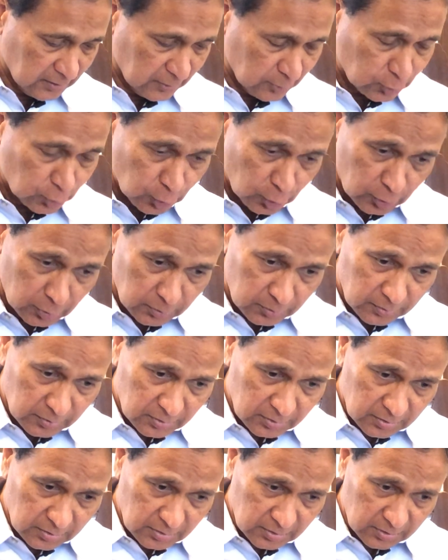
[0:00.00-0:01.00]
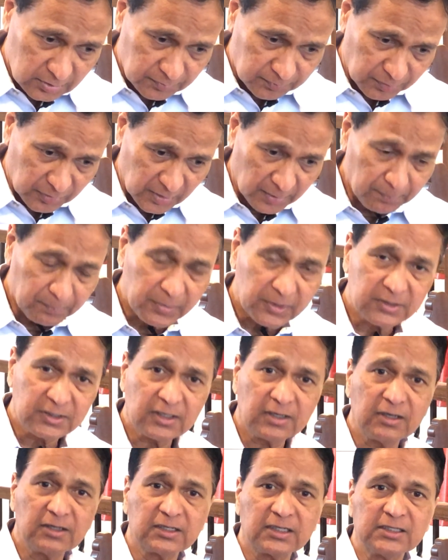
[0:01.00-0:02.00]
So
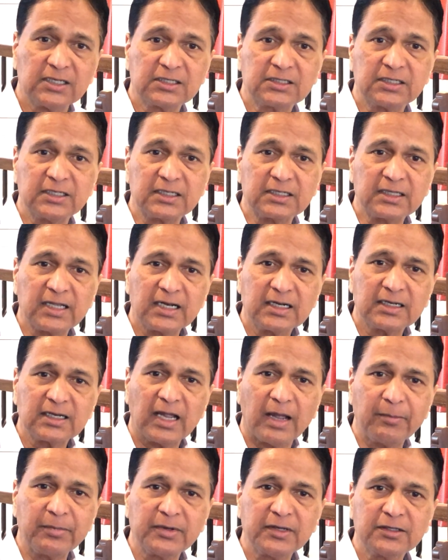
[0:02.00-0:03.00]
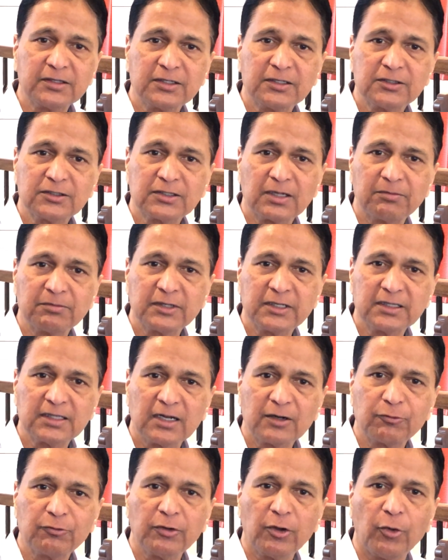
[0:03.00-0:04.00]
implicitly suggesting that happiness is something
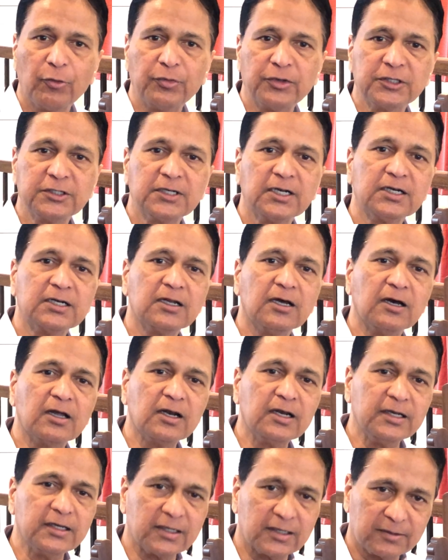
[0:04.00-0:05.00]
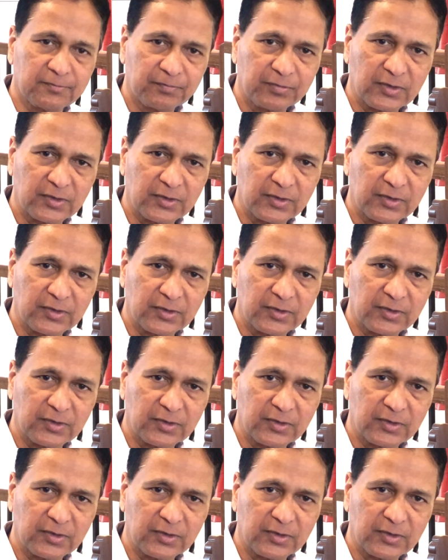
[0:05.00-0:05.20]
that we have visited earlier.